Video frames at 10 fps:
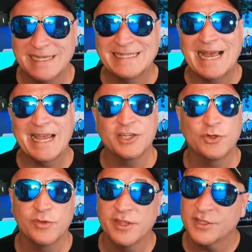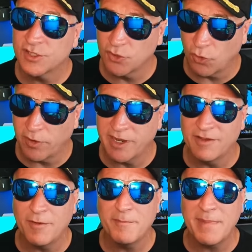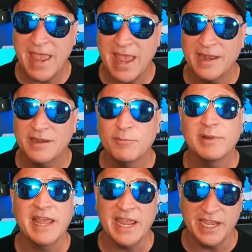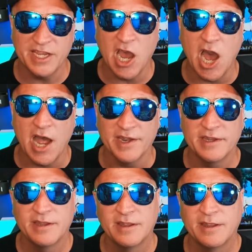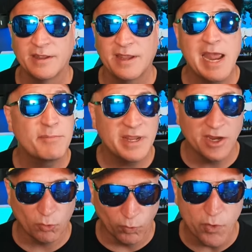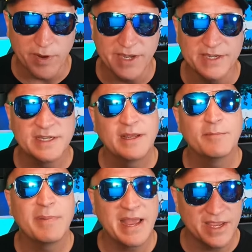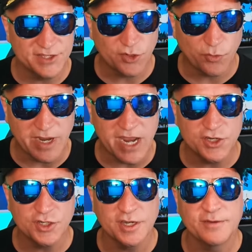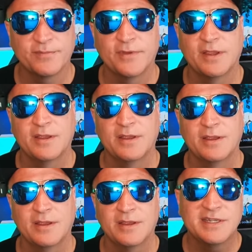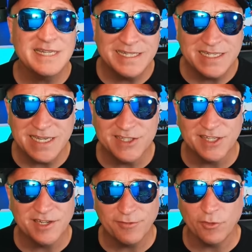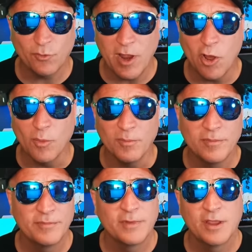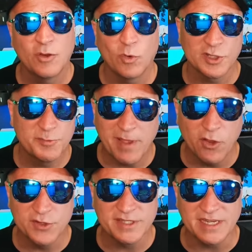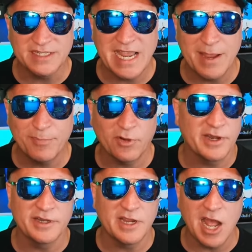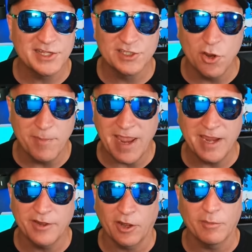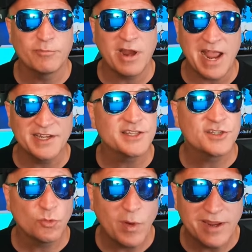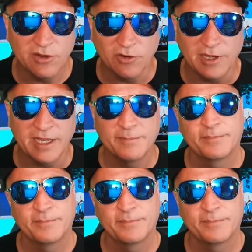tied to the story of a man playing God and being ruined by his creation. D&D is a different realm, where spells that tamper in God's domain are practiced regularly.